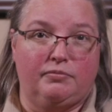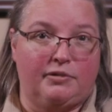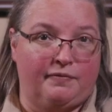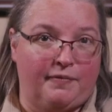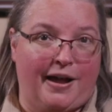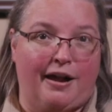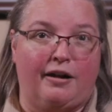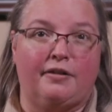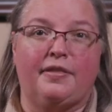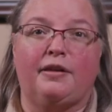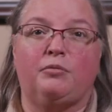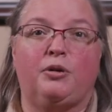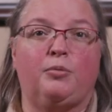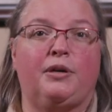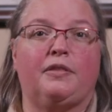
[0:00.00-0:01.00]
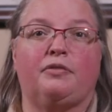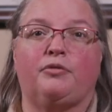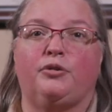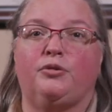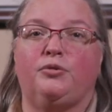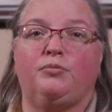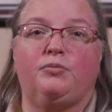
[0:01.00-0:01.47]
the fire that we went
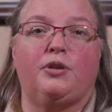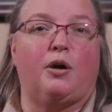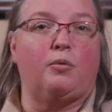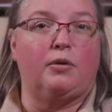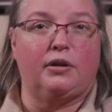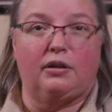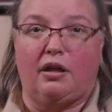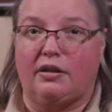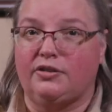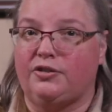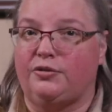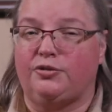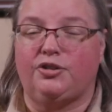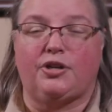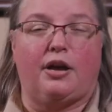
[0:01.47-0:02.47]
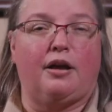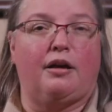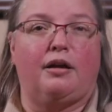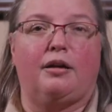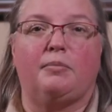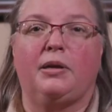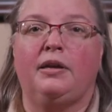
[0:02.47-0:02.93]
through. No one lost their
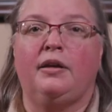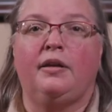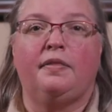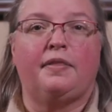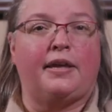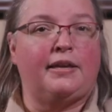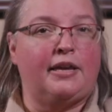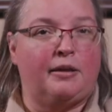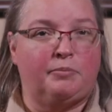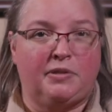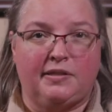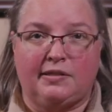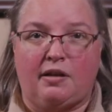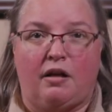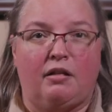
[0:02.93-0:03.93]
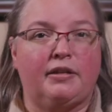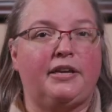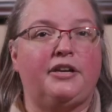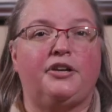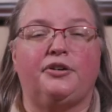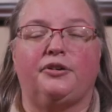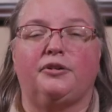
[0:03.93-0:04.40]
job. They kept us all
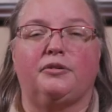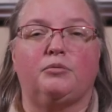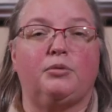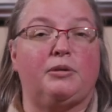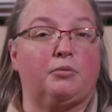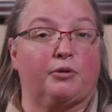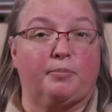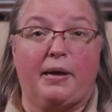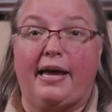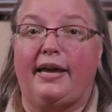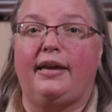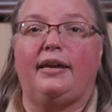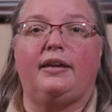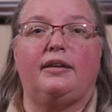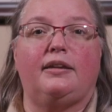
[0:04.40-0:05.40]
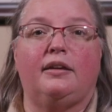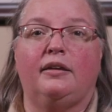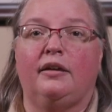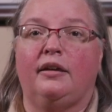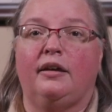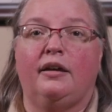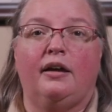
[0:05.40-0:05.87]
here. We were paid.
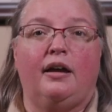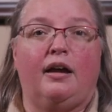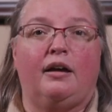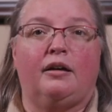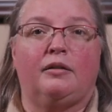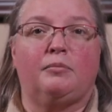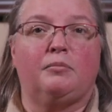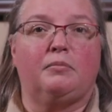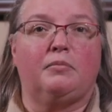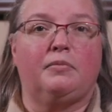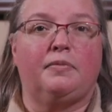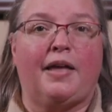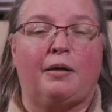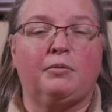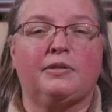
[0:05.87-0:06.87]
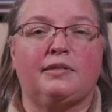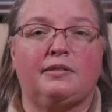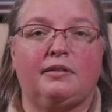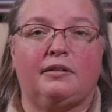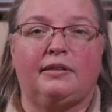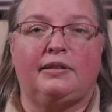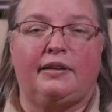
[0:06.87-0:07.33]
Um, that was
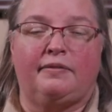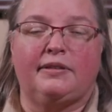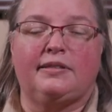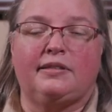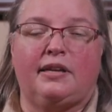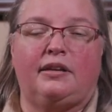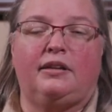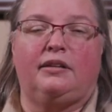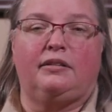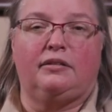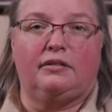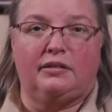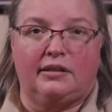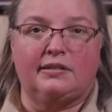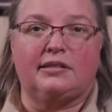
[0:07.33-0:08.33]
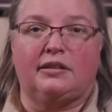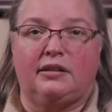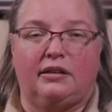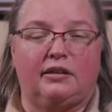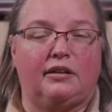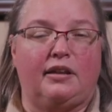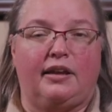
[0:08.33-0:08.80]
a devastating incident,
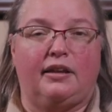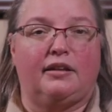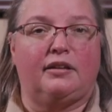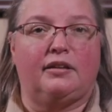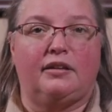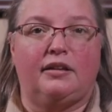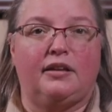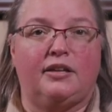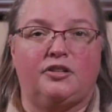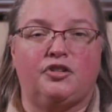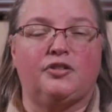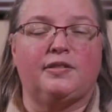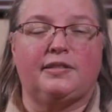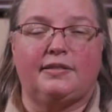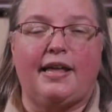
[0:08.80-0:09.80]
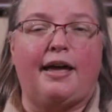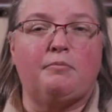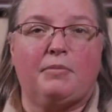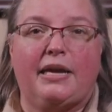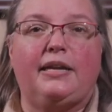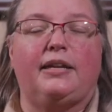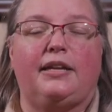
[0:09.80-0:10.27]
and it's just that
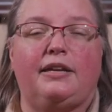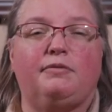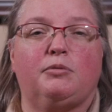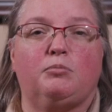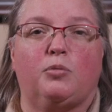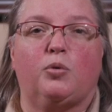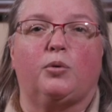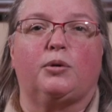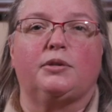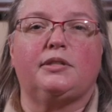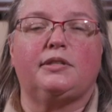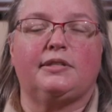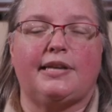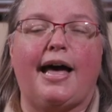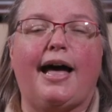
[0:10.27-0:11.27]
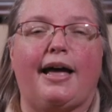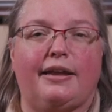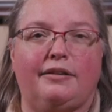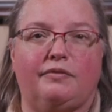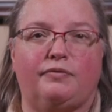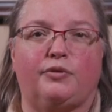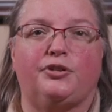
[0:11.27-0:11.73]
made it even more tight
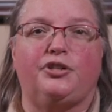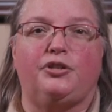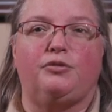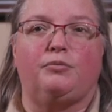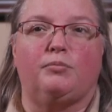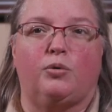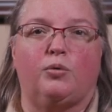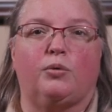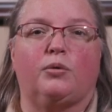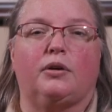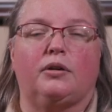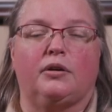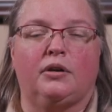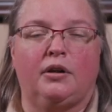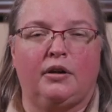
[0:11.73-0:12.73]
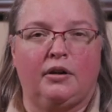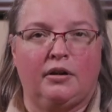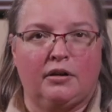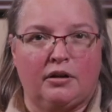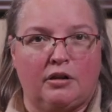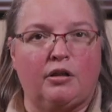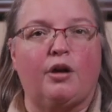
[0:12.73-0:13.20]
for you, more
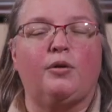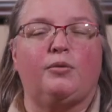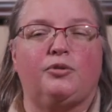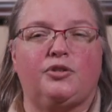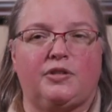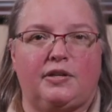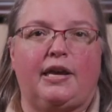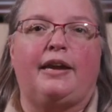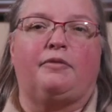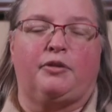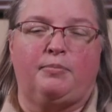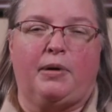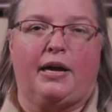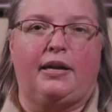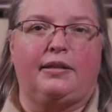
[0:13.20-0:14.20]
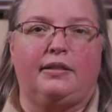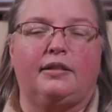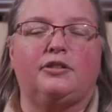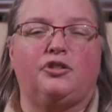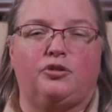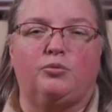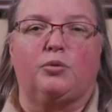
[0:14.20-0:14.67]
close to everybody
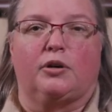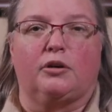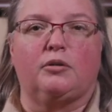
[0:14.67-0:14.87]
that you work